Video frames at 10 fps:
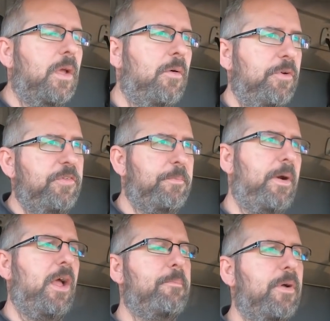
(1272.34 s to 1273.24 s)
I want to
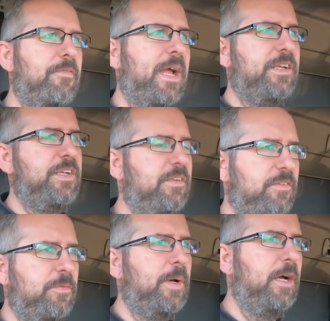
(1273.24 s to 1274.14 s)
spray up my
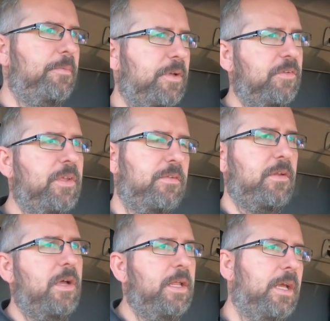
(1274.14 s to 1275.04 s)
ratchets as well because they're
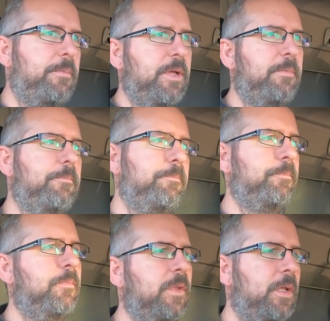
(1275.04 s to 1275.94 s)
starting to get a bit.
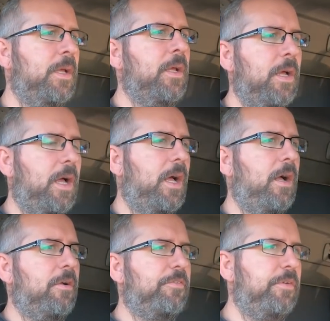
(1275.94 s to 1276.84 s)

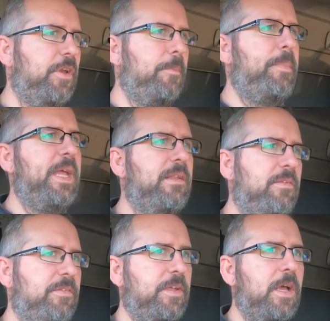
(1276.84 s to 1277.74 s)
I've got some new
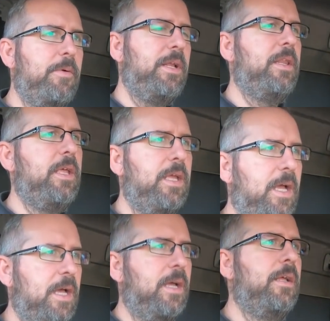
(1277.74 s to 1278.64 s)
pins to go in
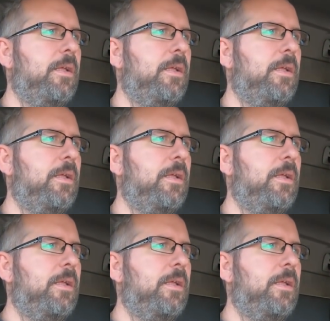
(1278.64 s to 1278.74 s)
the